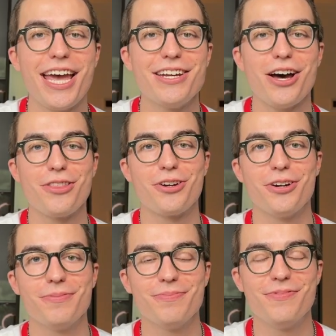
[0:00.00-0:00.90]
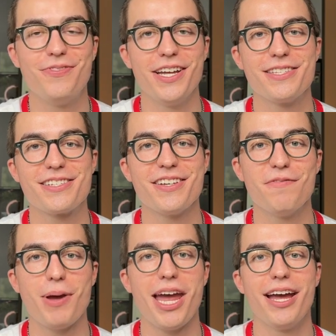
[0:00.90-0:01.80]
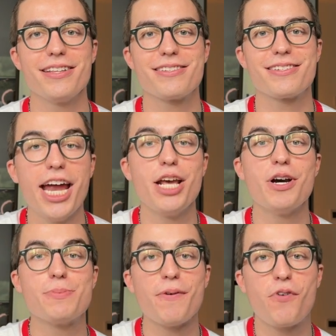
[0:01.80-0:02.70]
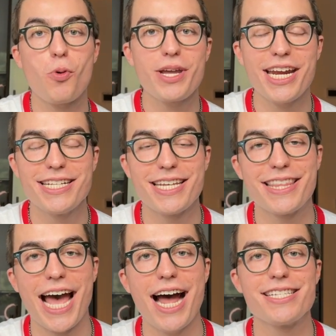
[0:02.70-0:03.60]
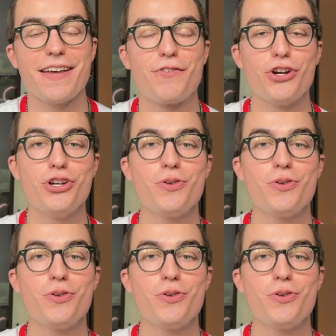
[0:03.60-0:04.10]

and other pants. Anyways, before we get into that, if you're new